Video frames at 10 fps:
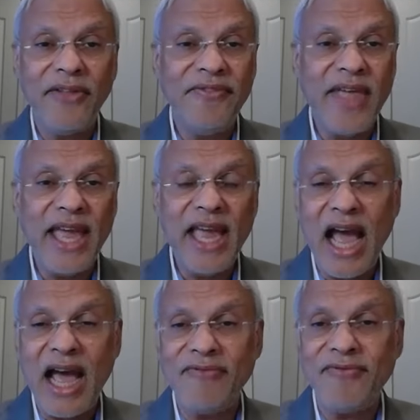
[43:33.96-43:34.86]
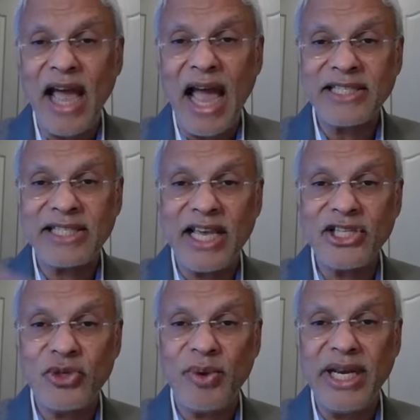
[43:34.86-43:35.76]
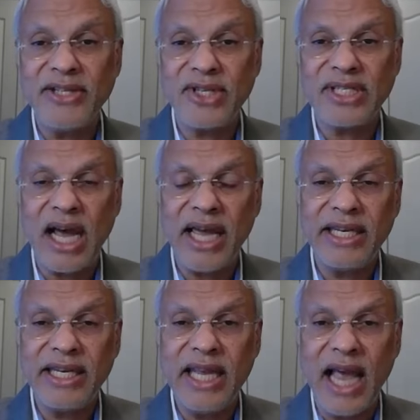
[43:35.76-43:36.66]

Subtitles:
They have access to Indian society,